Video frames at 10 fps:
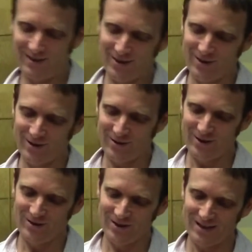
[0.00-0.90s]
No,
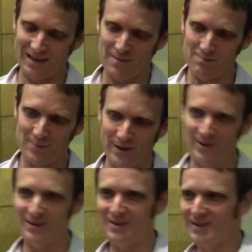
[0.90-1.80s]
you don't understand. I'm
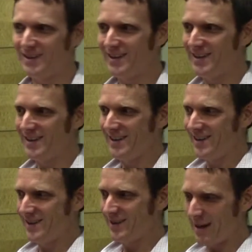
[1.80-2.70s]
burying
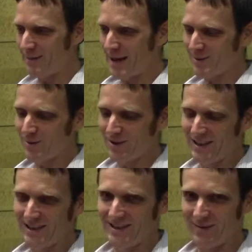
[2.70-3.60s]
the time capsule with
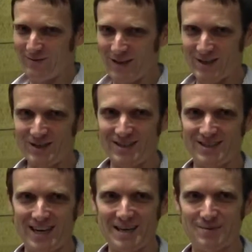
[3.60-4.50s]
the inventions
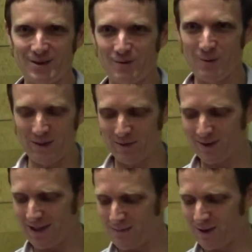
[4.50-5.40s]
inside them, so I won't be
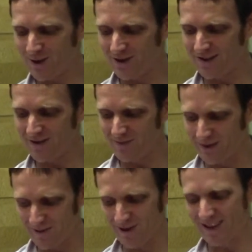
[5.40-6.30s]
able to take pictures of them.
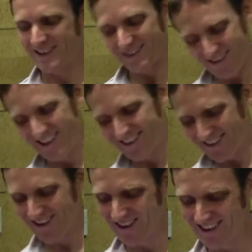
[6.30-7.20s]
And we're like, oh yeah, of
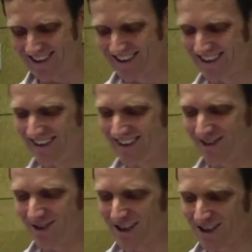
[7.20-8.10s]
course.
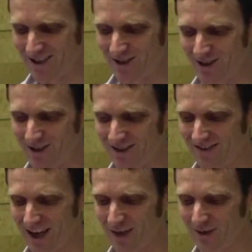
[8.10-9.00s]
So it changes your notions of
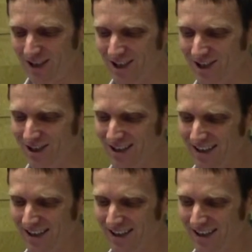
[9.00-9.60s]
documentation.